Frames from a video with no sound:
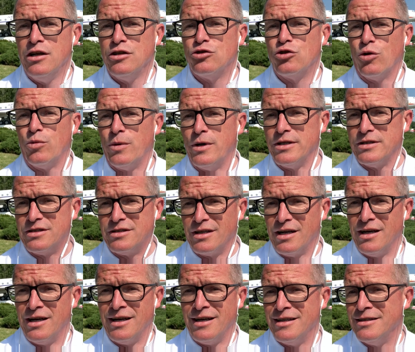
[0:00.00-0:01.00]
towards
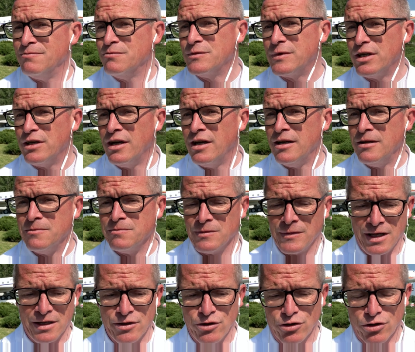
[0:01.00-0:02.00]

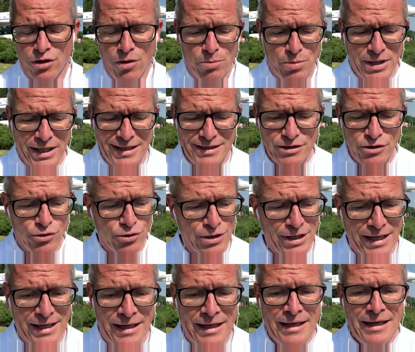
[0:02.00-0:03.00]
the European
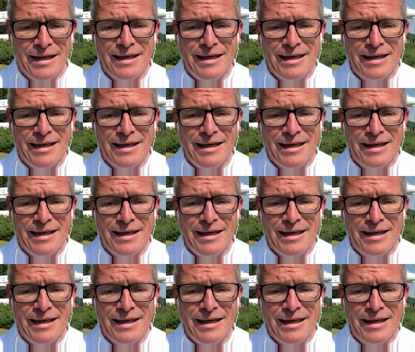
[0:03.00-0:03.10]
Union.